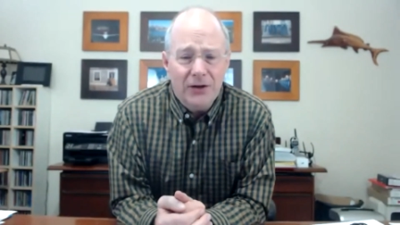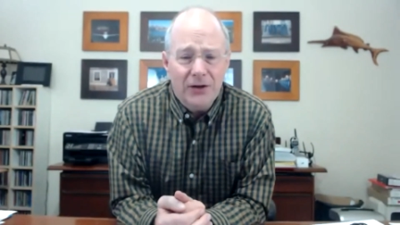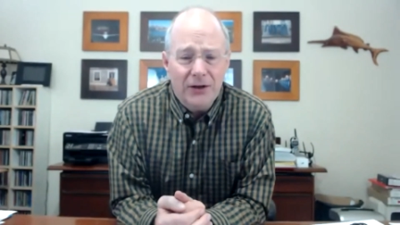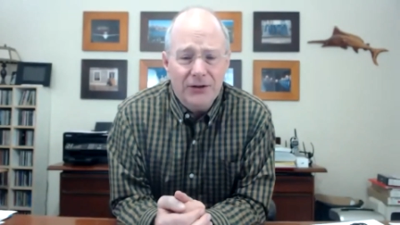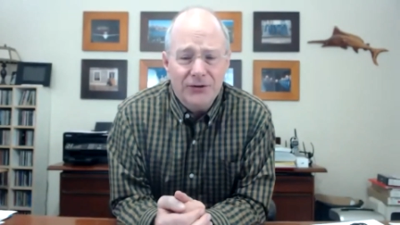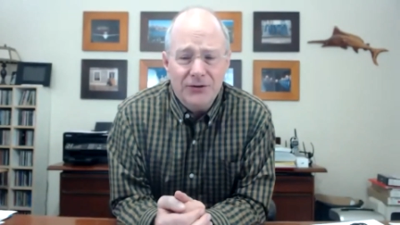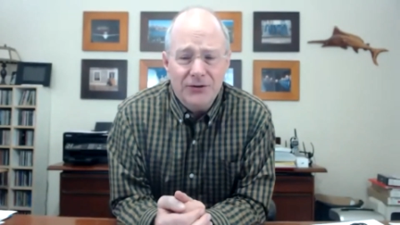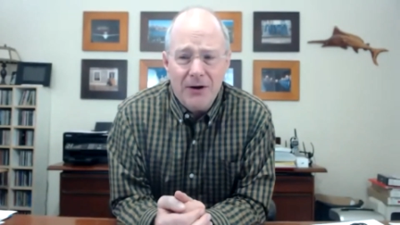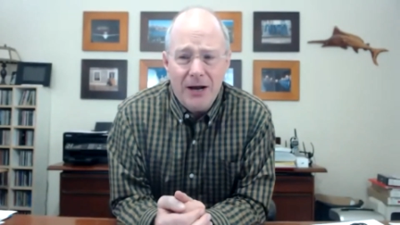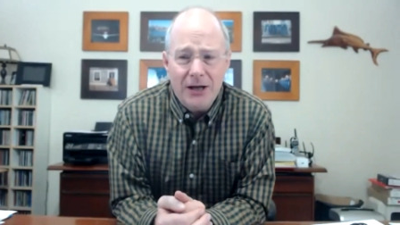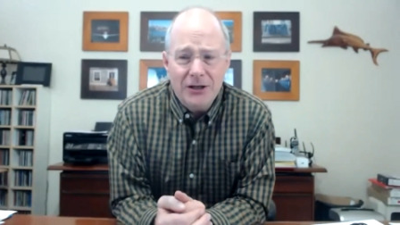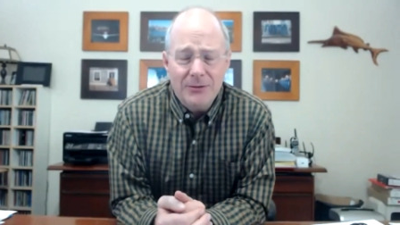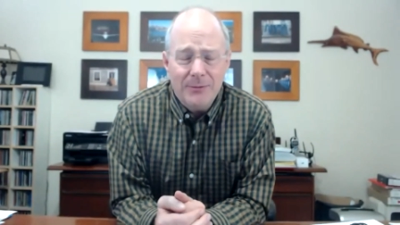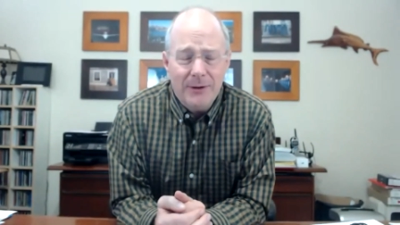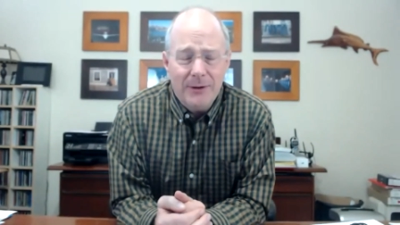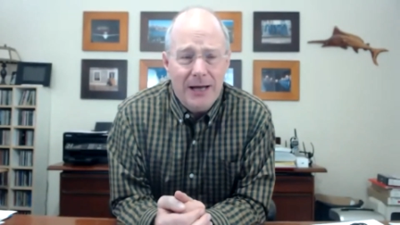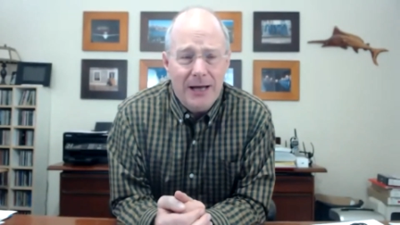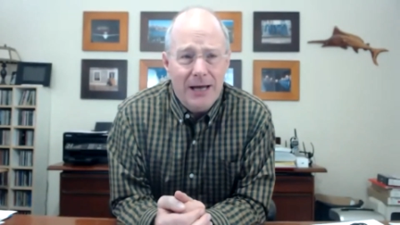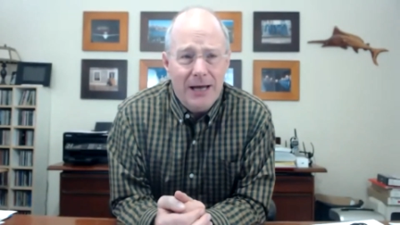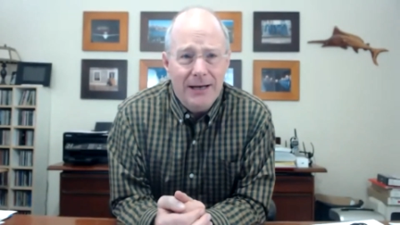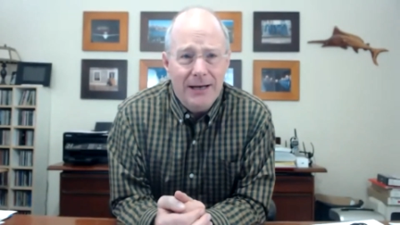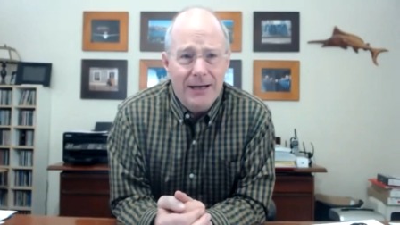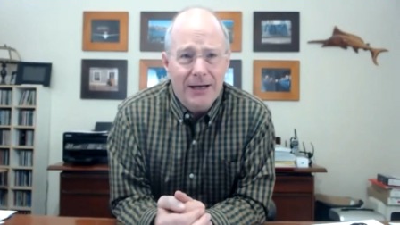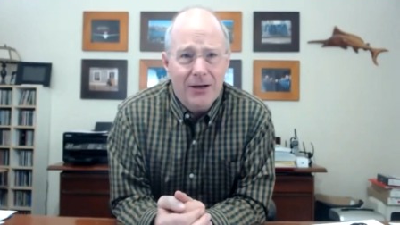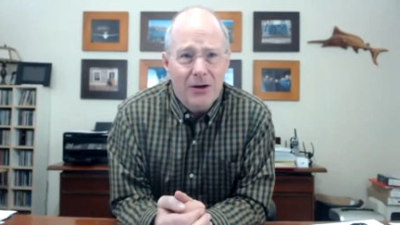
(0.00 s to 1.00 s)
And I scratch my
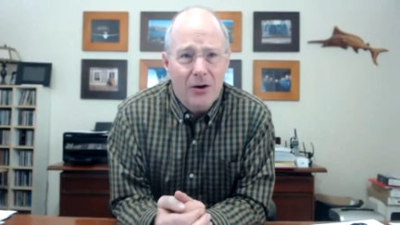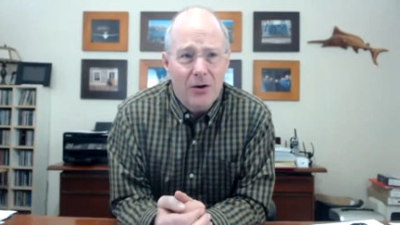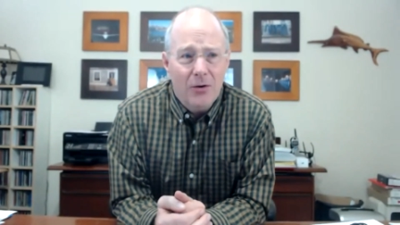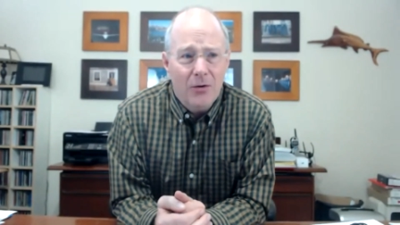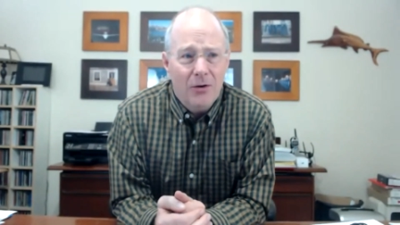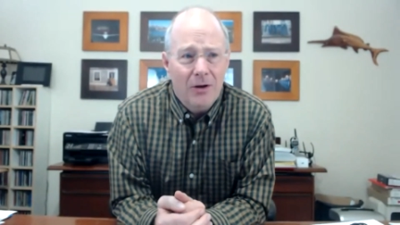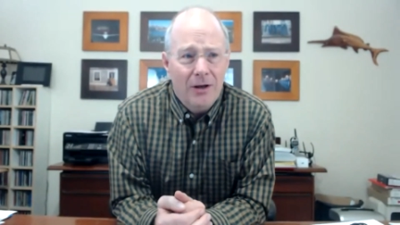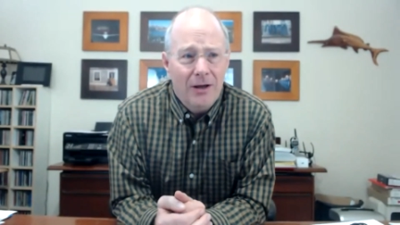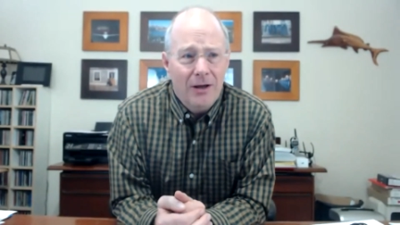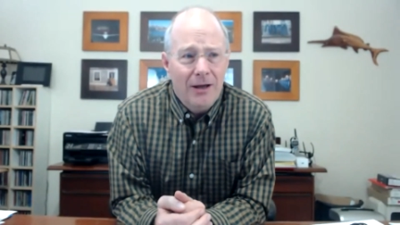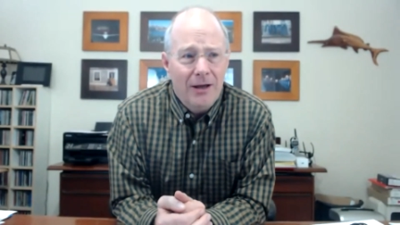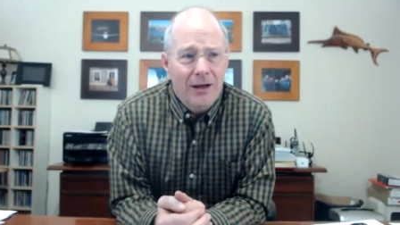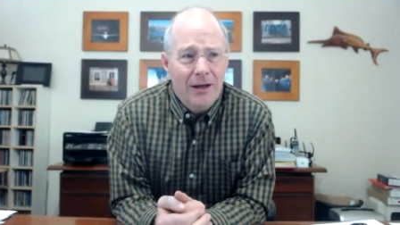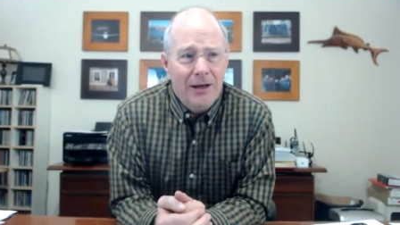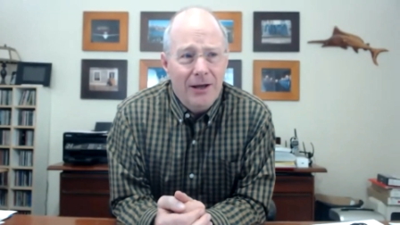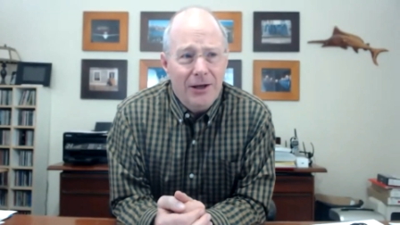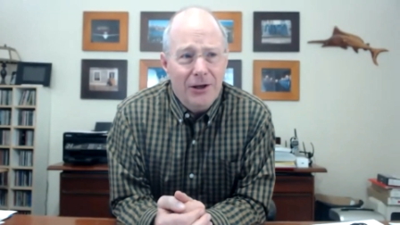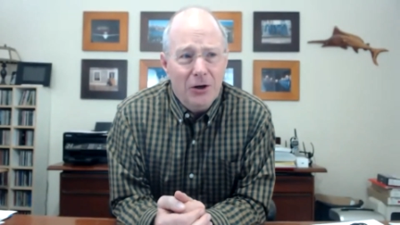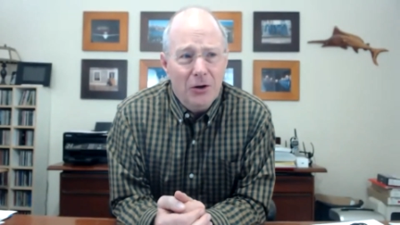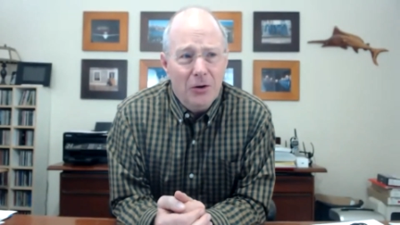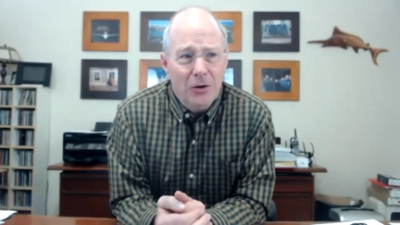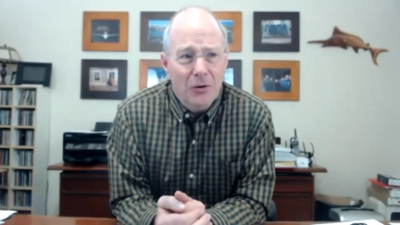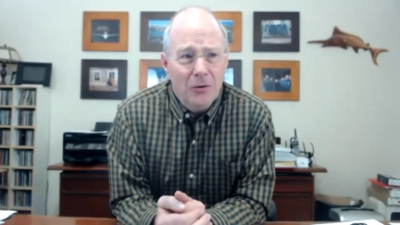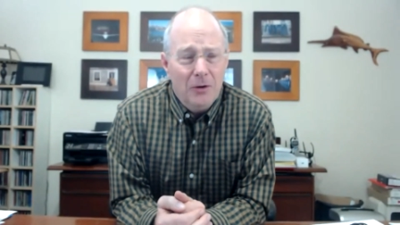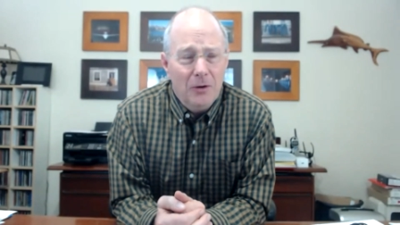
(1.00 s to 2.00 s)
head and I go,
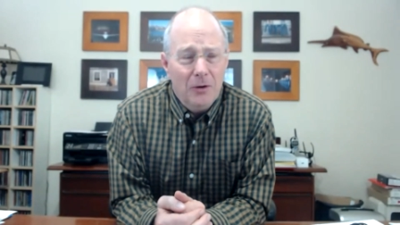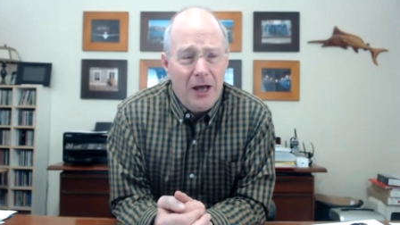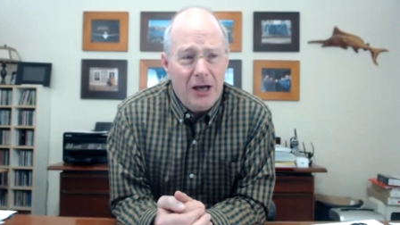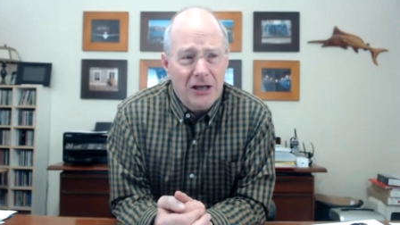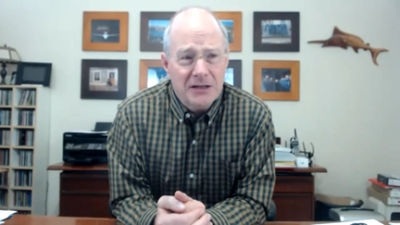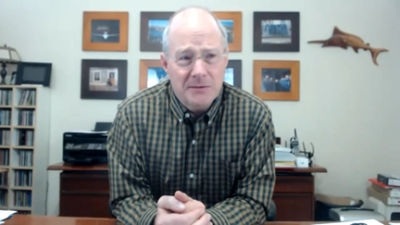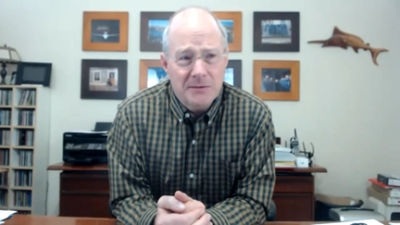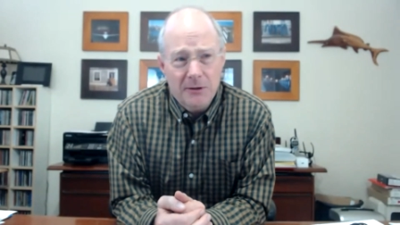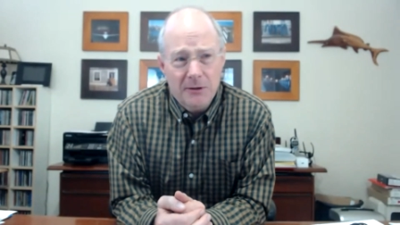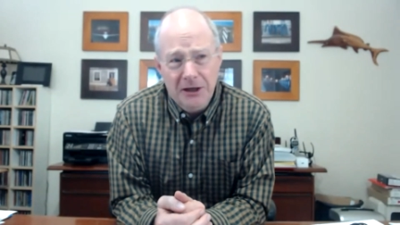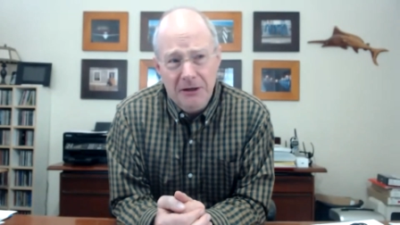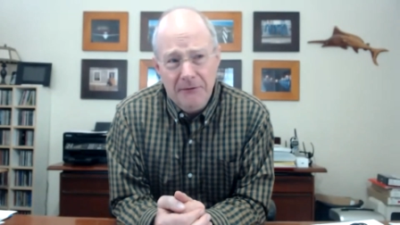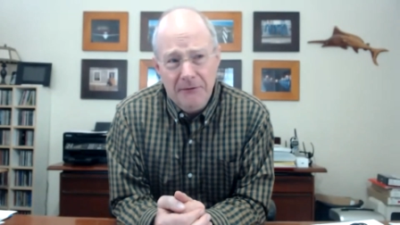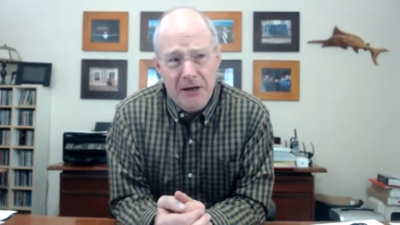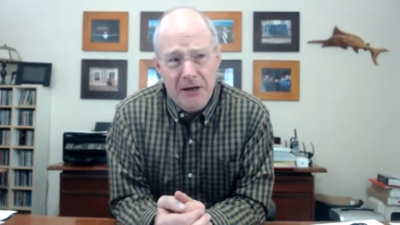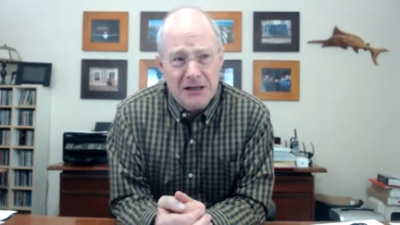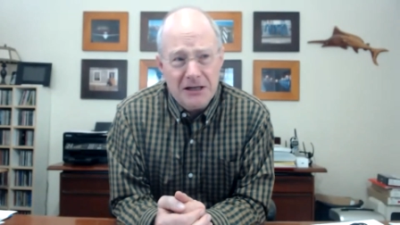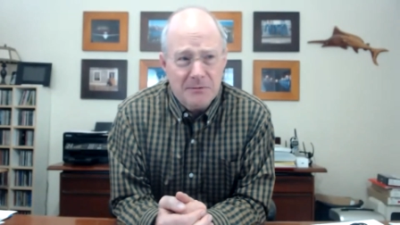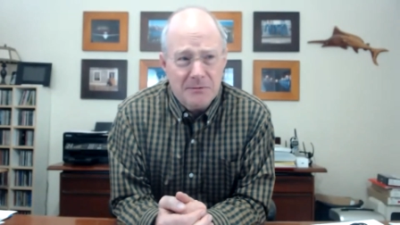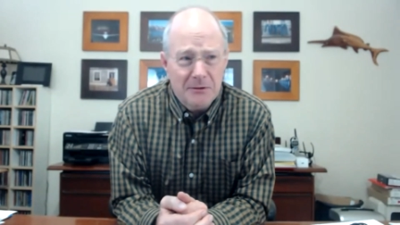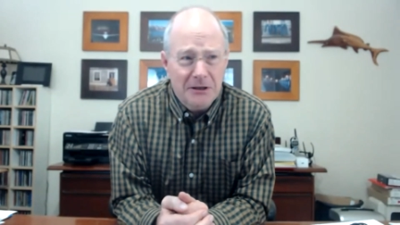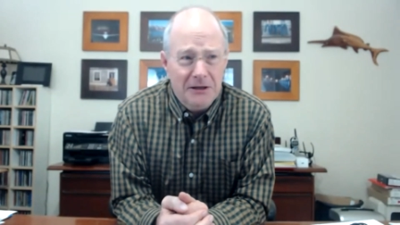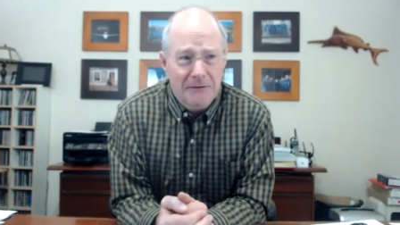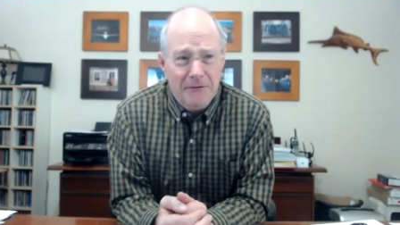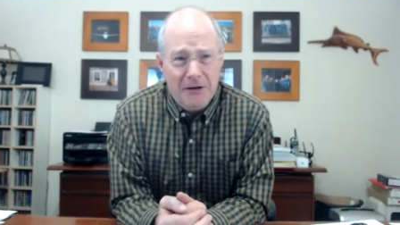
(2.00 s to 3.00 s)
you know, expletive,
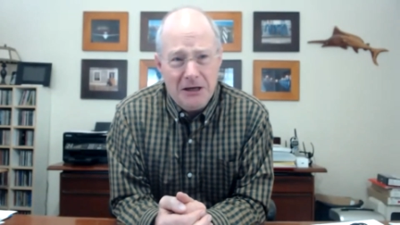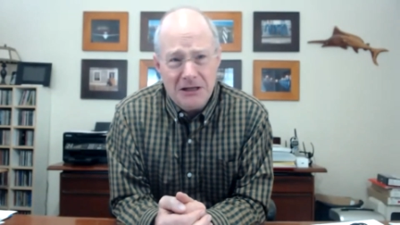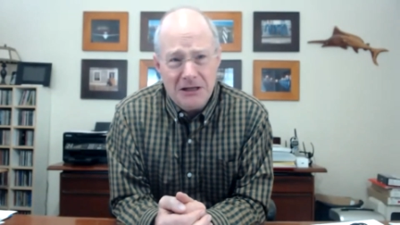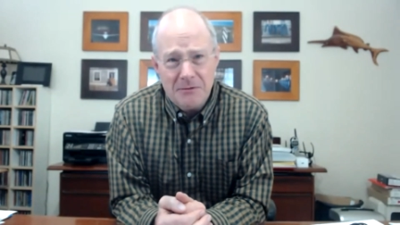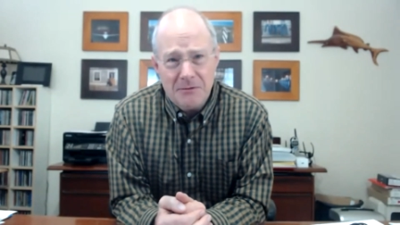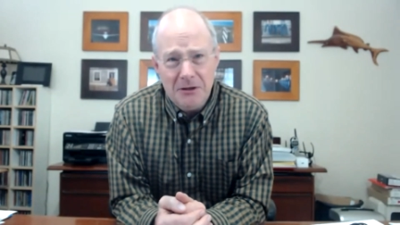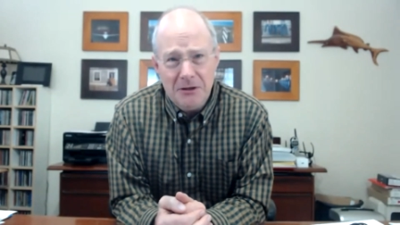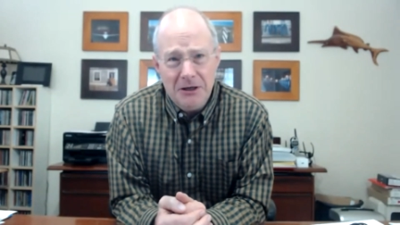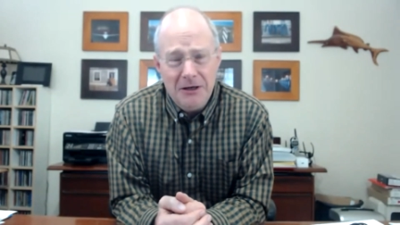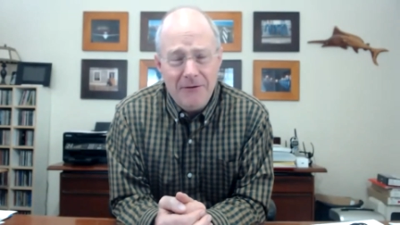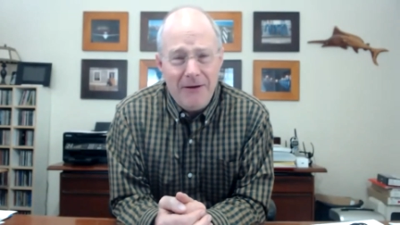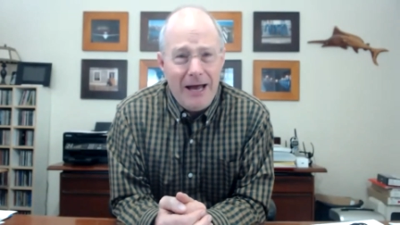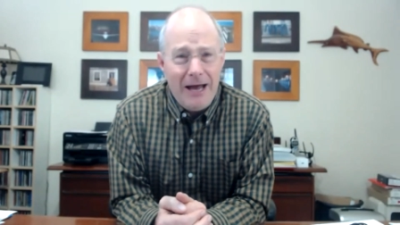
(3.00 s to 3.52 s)
expletive, expletive.